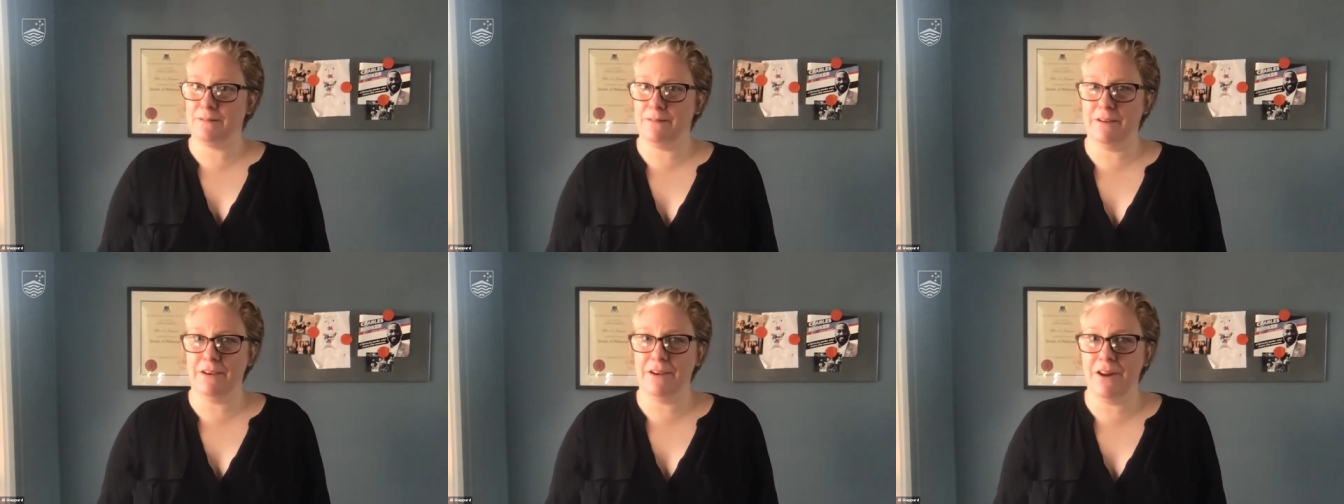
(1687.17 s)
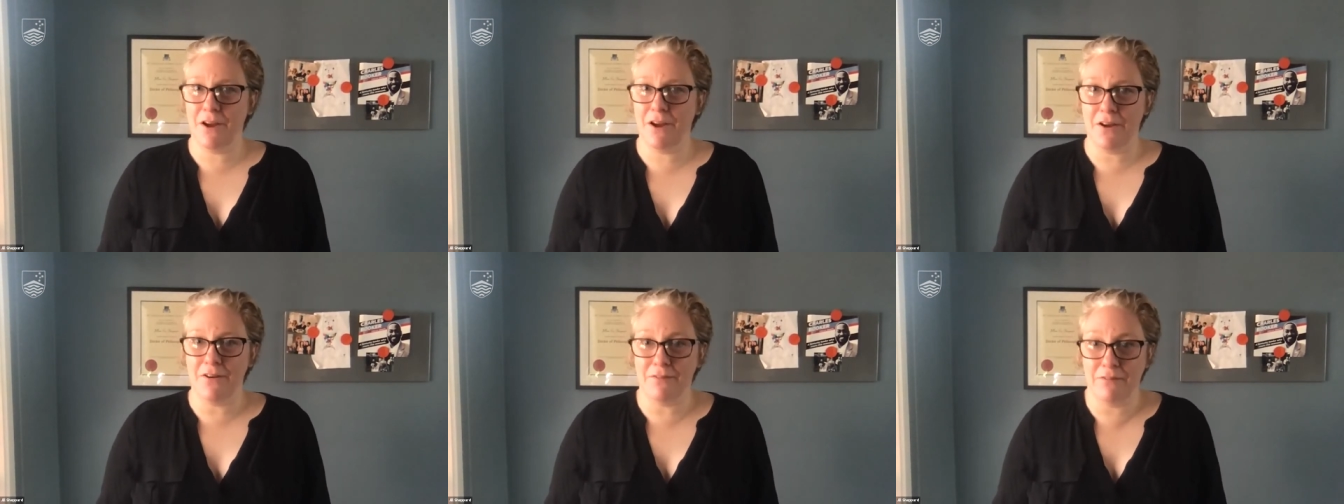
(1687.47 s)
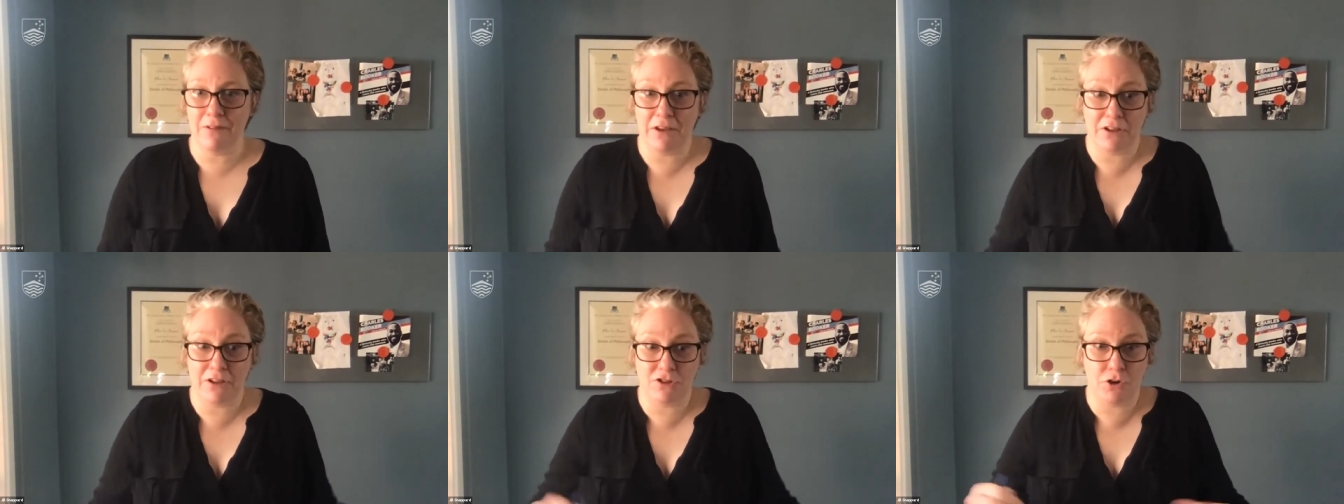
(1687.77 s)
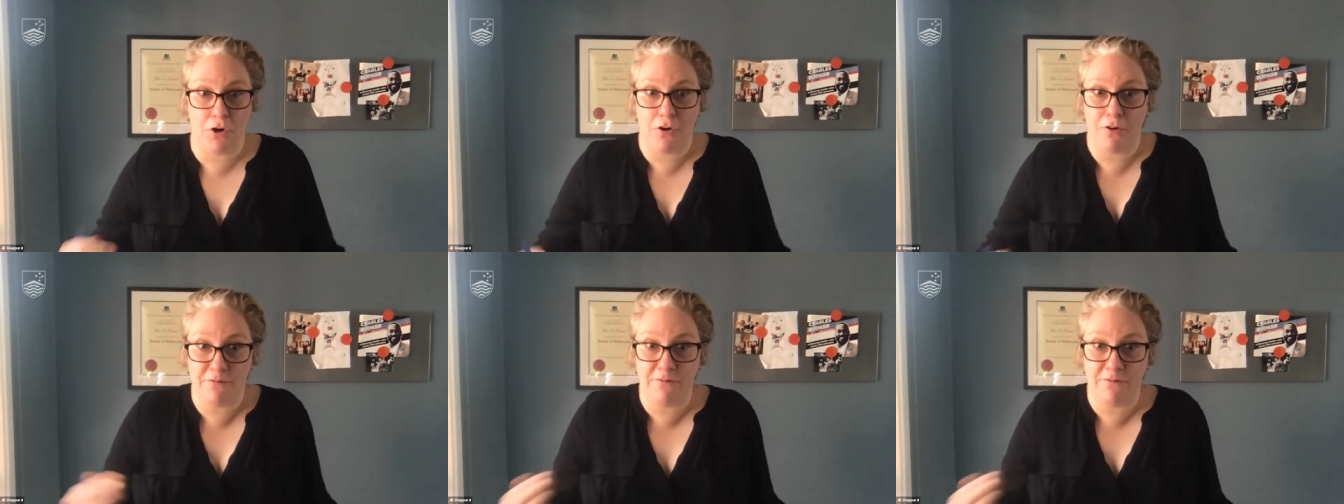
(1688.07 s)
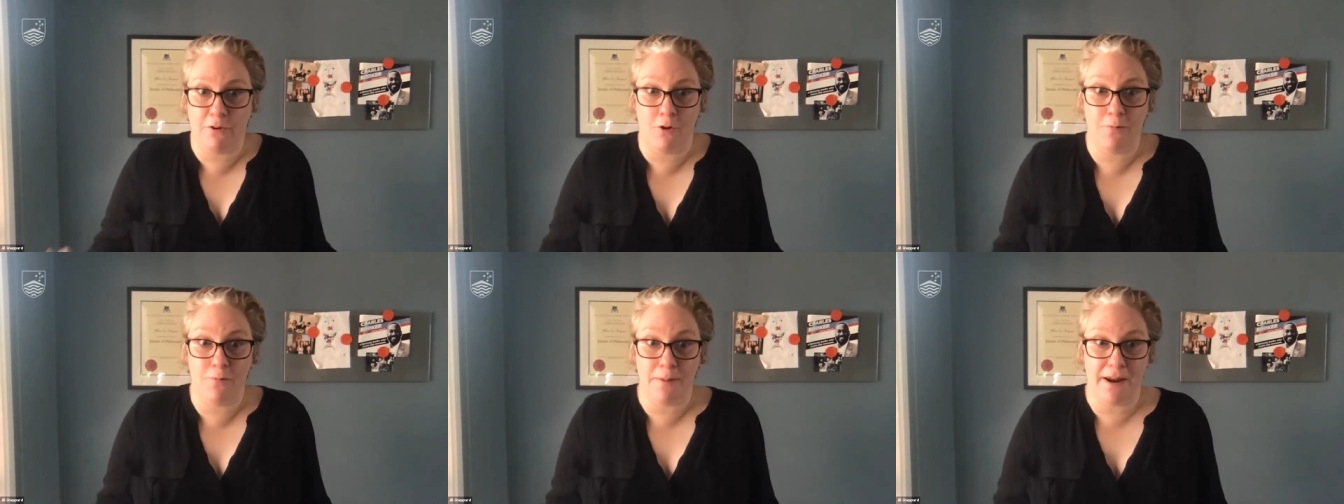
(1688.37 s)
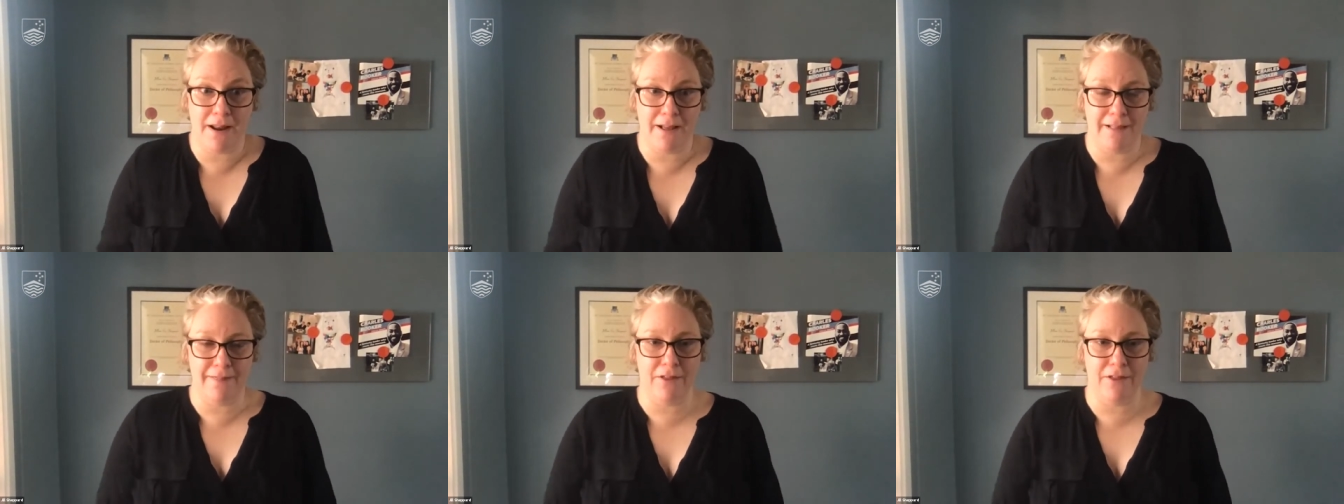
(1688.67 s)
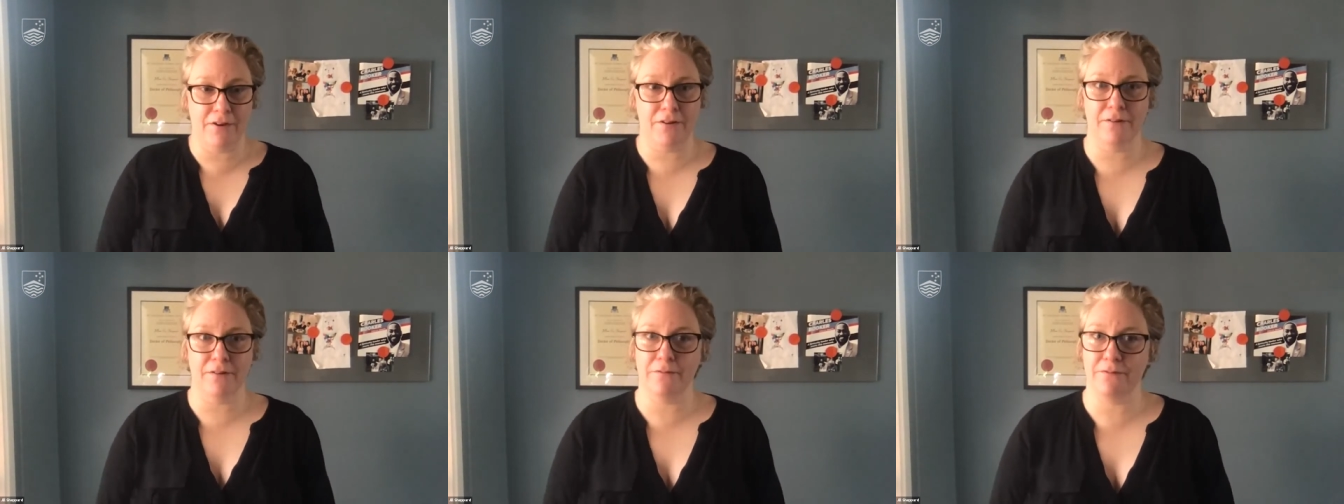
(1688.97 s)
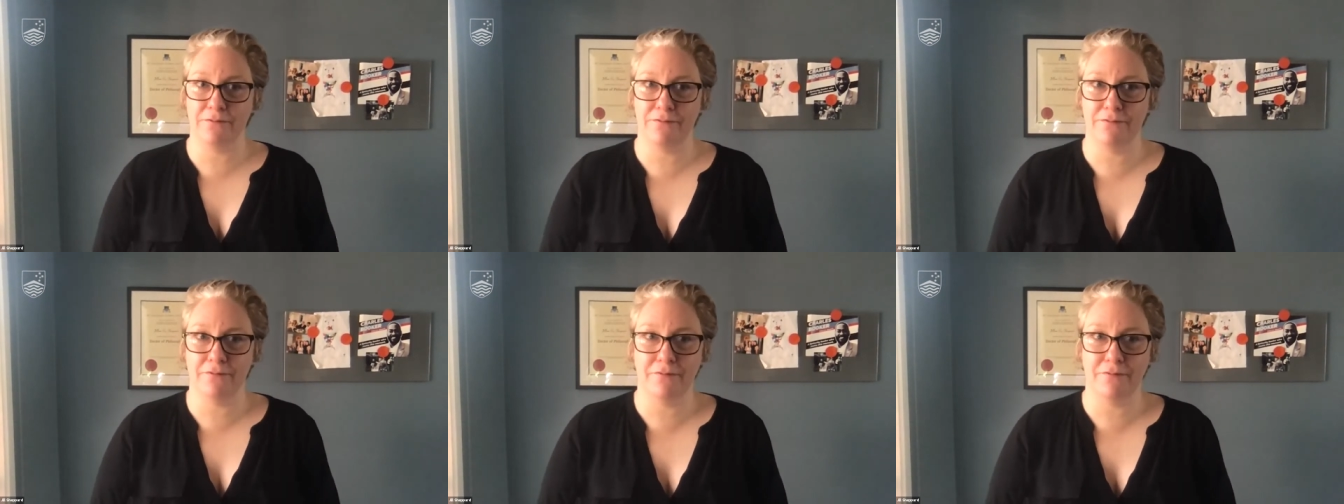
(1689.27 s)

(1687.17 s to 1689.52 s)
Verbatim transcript: you know like it's going to foment a lot of